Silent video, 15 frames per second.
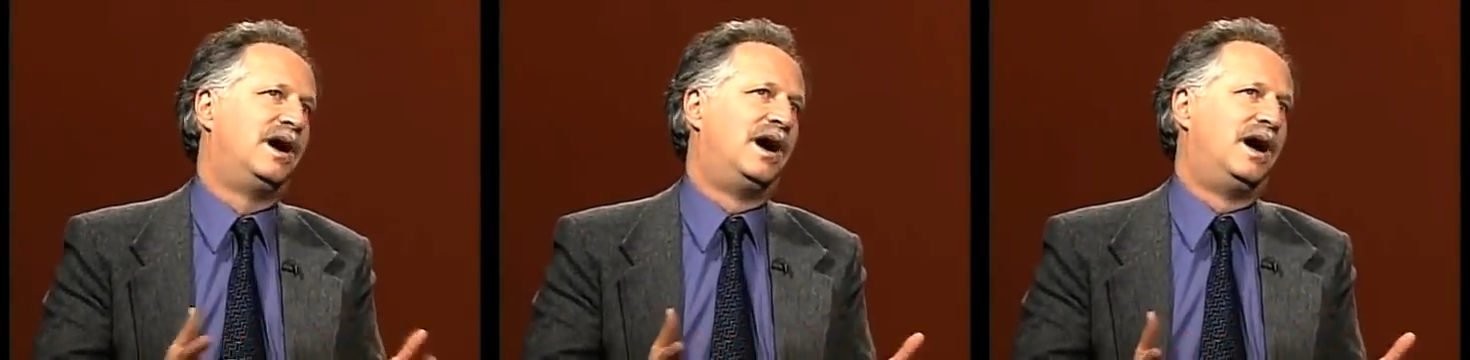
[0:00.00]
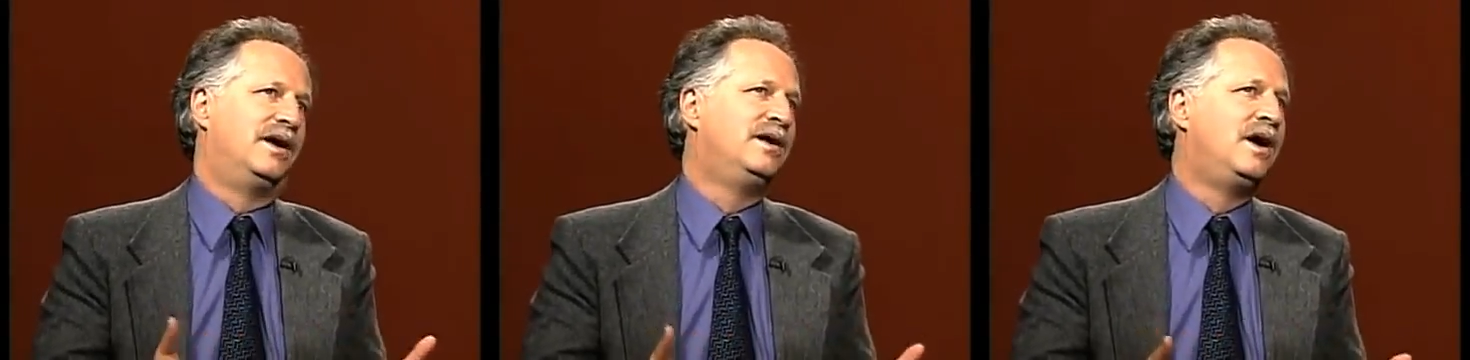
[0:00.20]

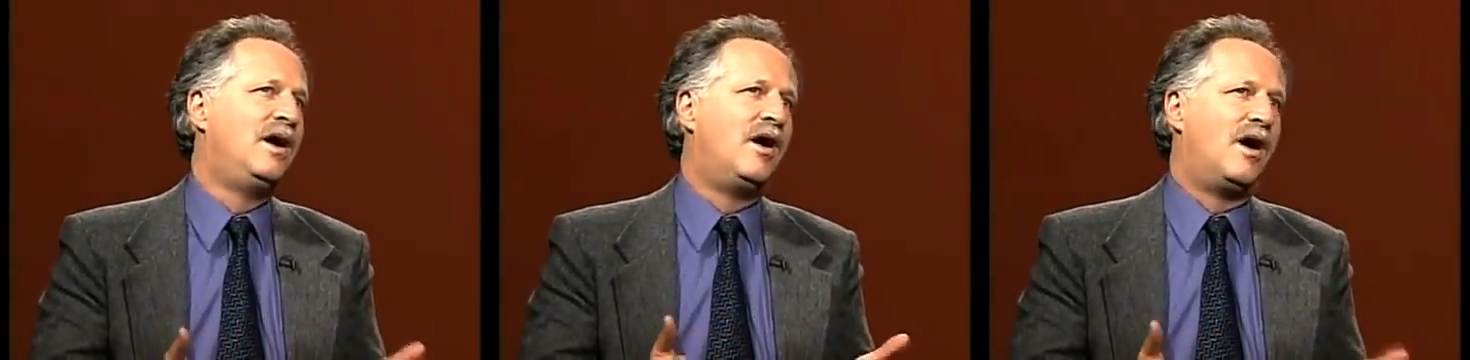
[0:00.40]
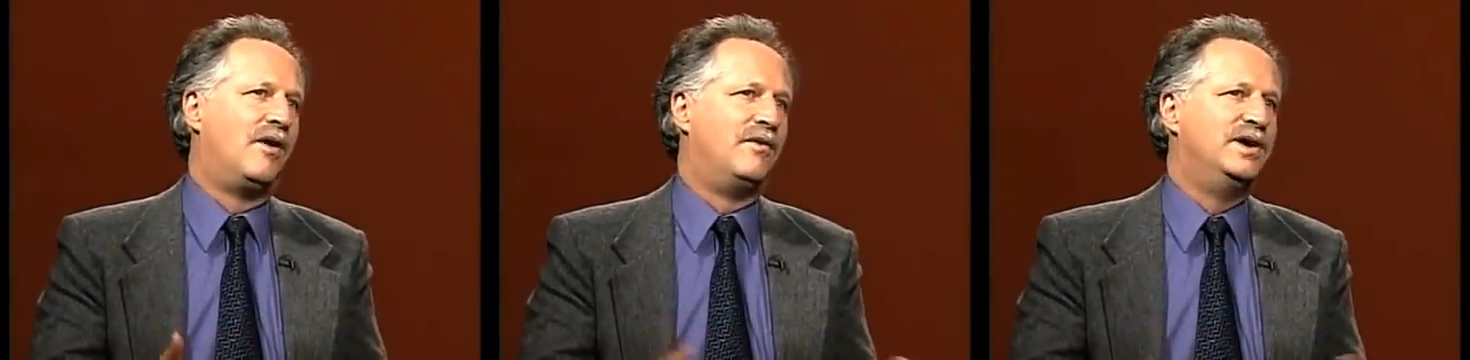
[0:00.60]

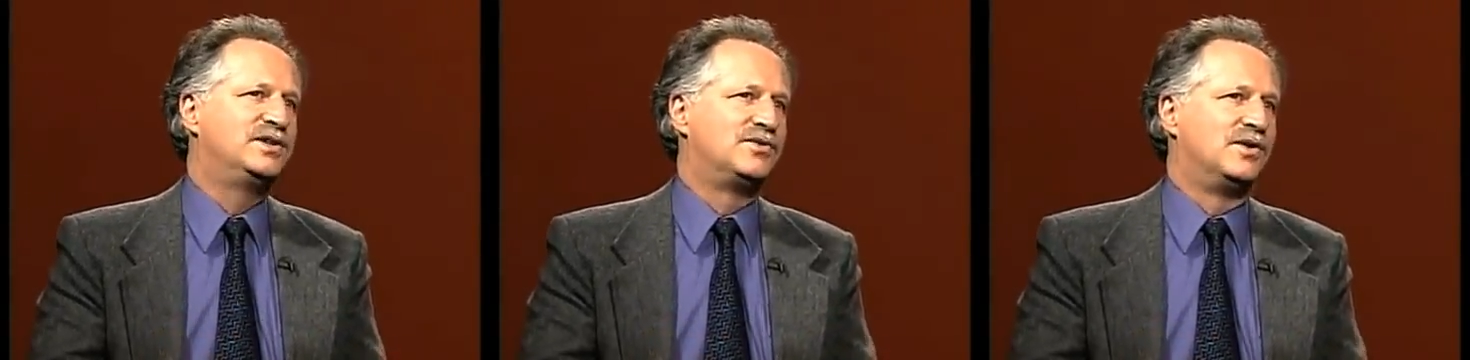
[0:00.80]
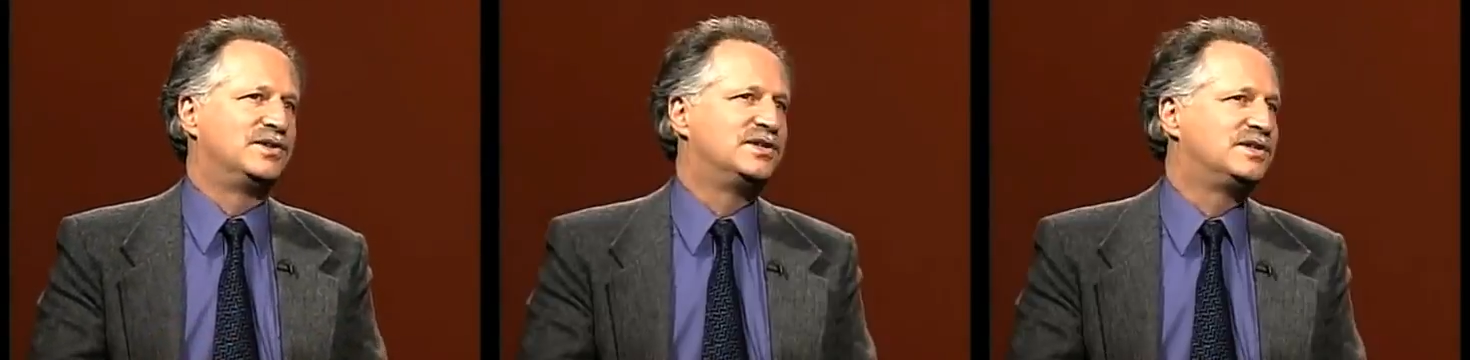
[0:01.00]
our
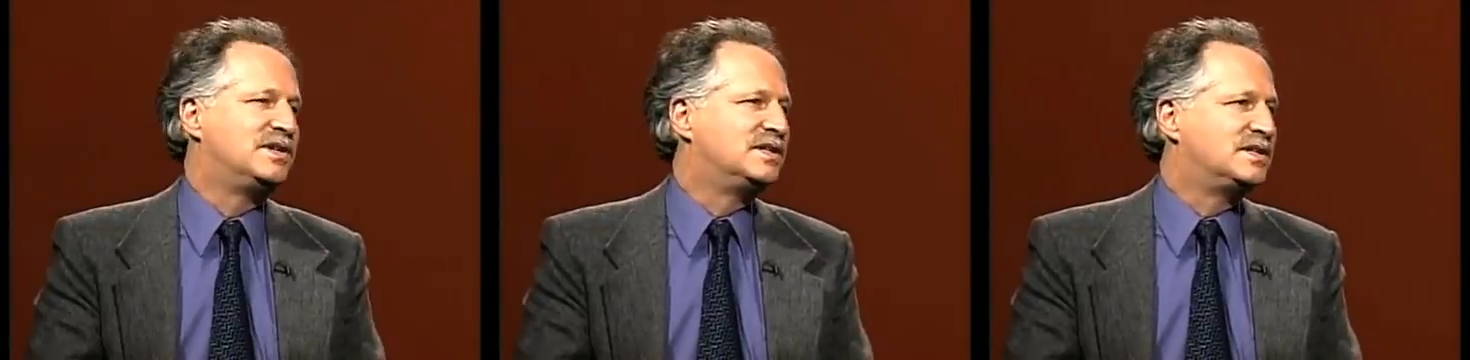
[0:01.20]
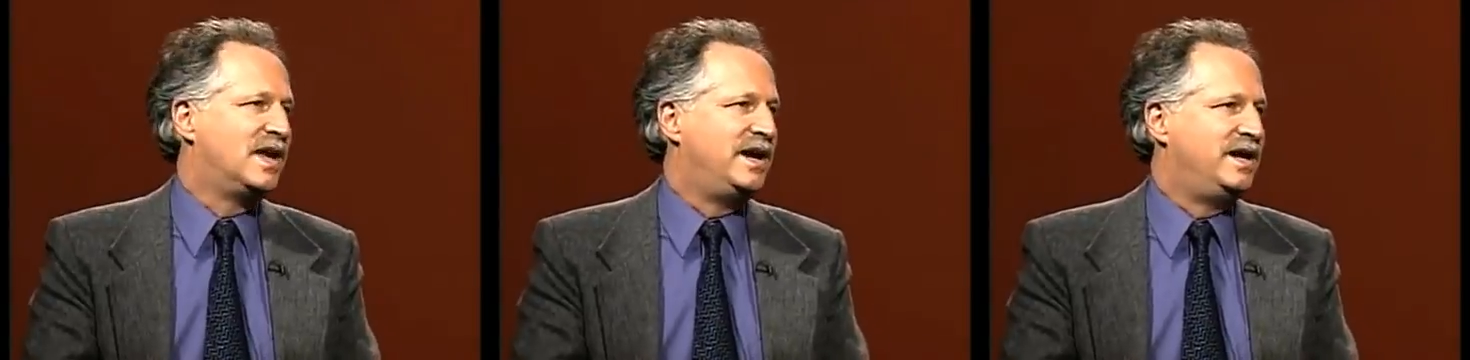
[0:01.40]
resources
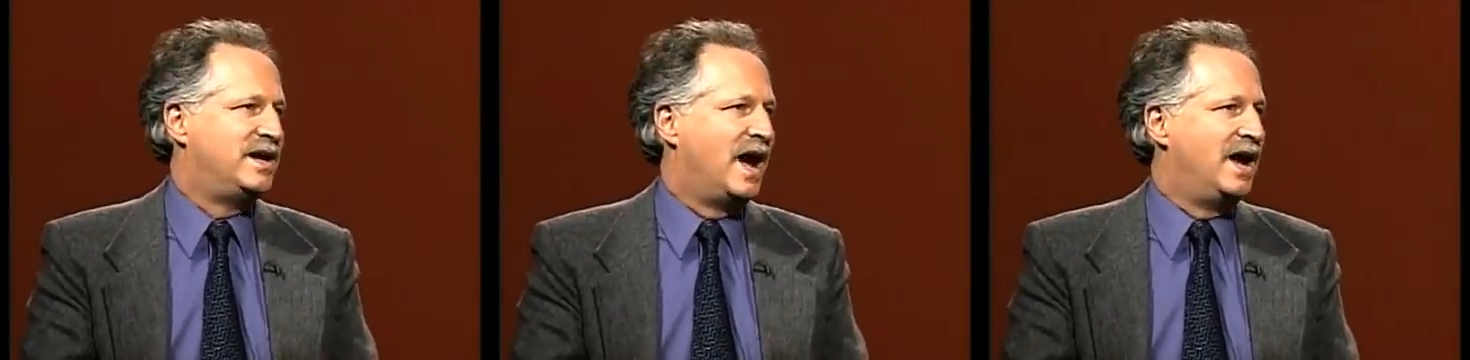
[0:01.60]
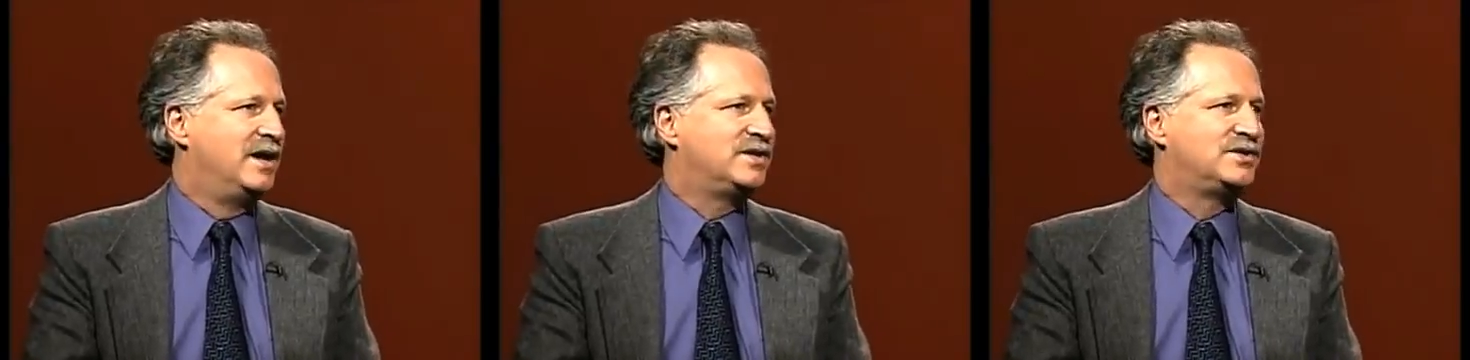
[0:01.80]
to study
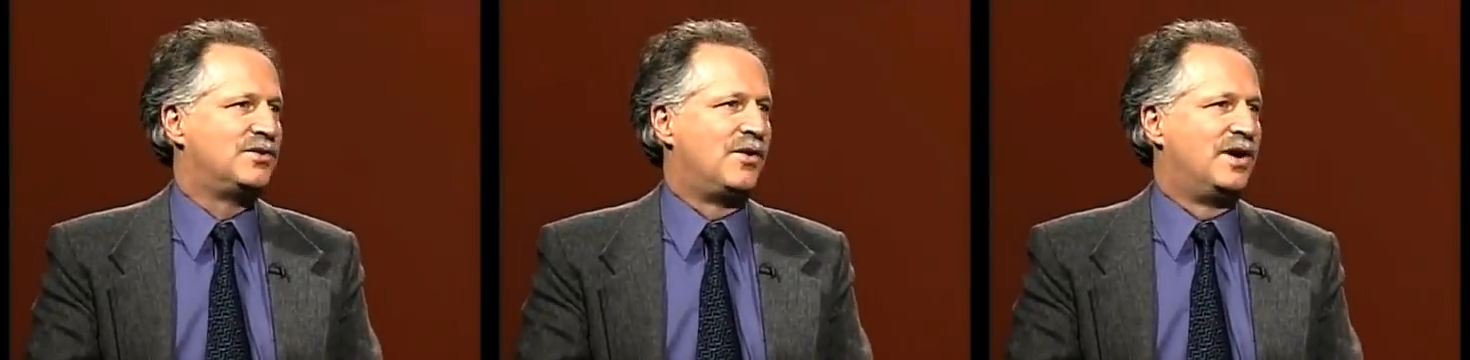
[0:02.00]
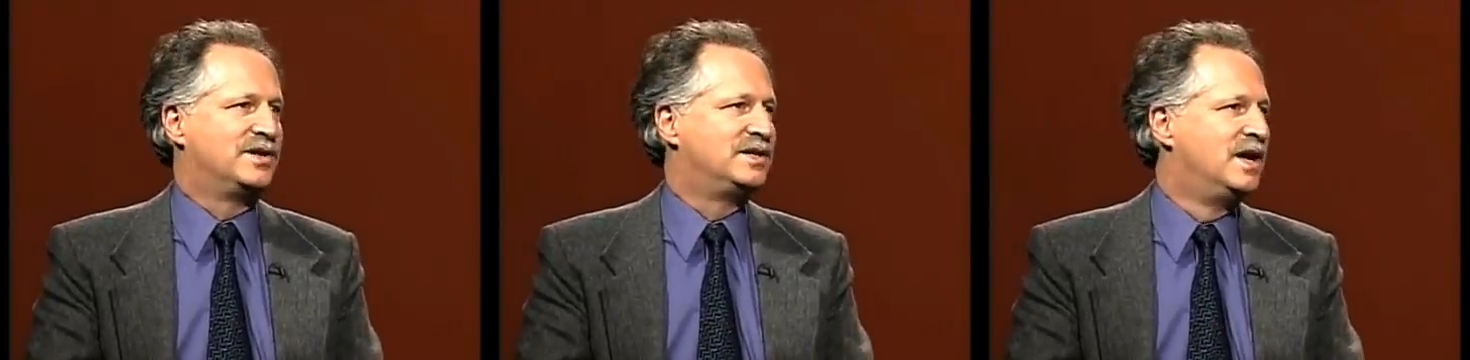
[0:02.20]

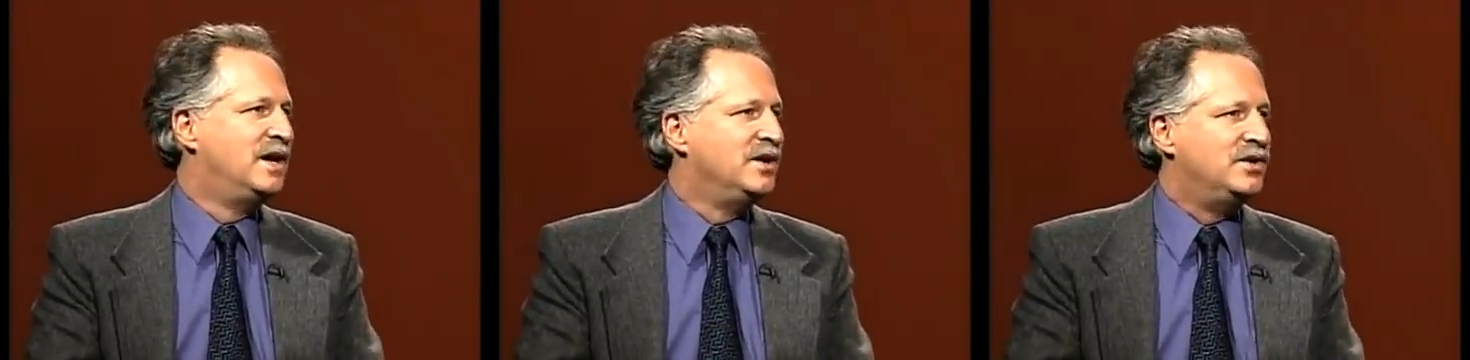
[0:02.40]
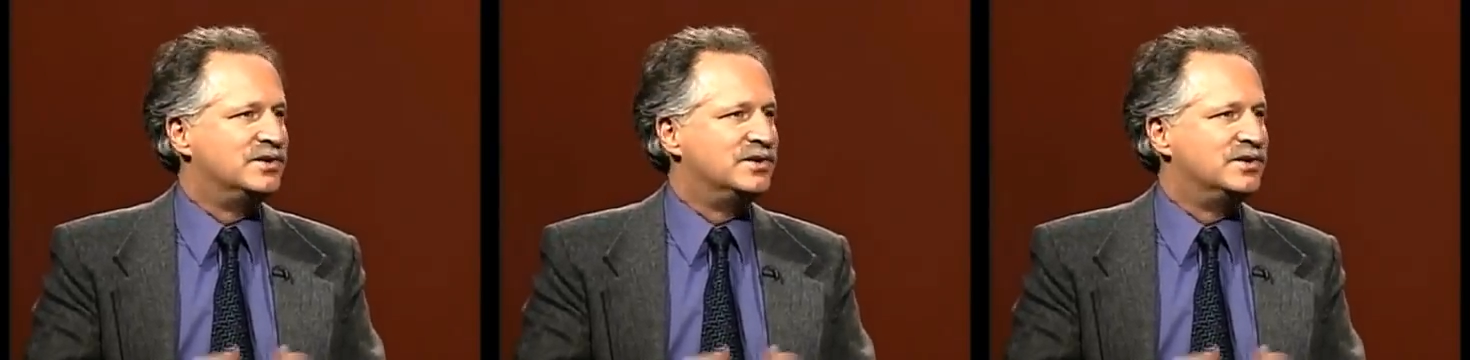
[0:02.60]
dinosaurs